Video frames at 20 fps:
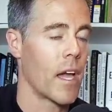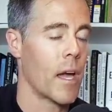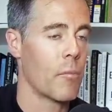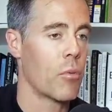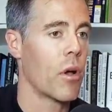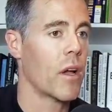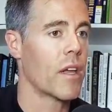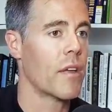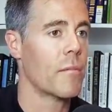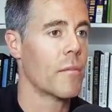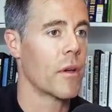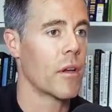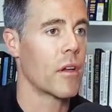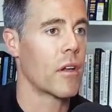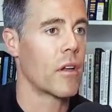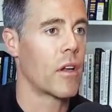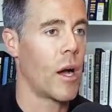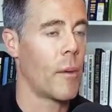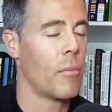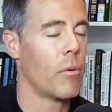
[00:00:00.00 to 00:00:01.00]
i probably give them a
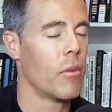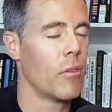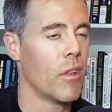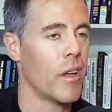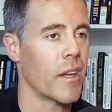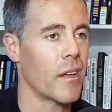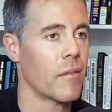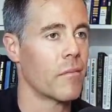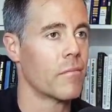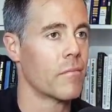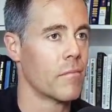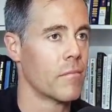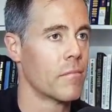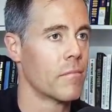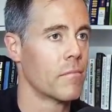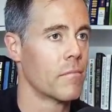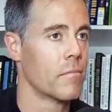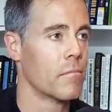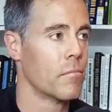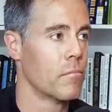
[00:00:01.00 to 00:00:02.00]
couple like
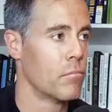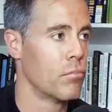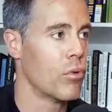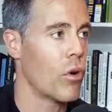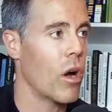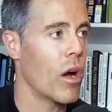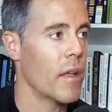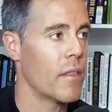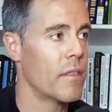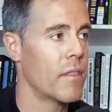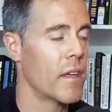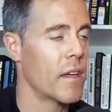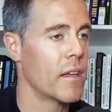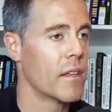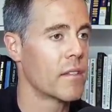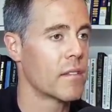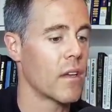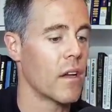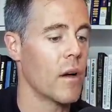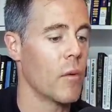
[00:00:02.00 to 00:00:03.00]
broad
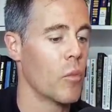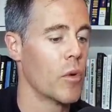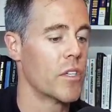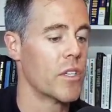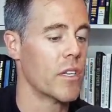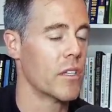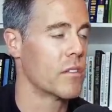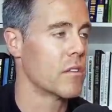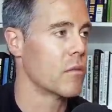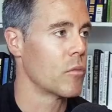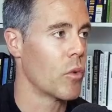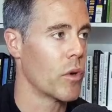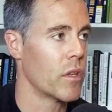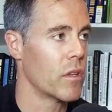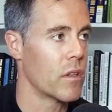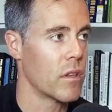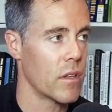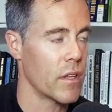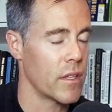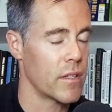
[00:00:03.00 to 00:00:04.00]
things um, which is
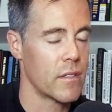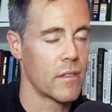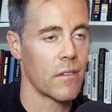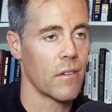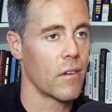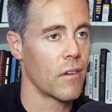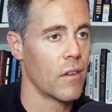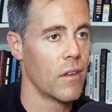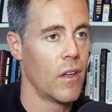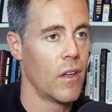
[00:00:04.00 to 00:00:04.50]
what it's